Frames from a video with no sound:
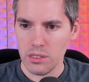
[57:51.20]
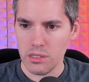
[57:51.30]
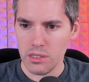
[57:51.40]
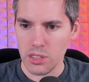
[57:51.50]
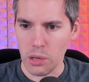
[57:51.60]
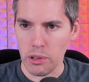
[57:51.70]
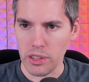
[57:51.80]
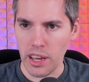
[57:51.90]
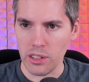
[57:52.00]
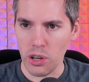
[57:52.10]
Sorry about
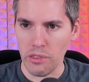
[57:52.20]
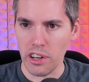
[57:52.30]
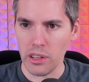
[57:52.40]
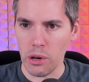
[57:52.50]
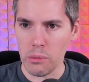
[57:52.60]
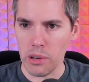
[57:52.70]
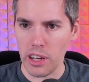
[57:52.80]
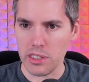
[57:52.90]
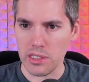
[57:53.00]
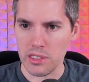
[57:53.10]
that. Do you have another one,
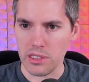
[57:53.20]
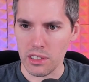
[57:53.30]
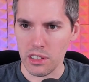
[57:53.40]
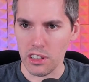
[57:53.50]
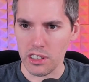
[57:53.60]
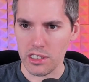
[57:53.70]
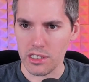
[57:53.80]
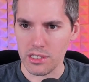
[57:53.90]
Bryce? I'm going to look.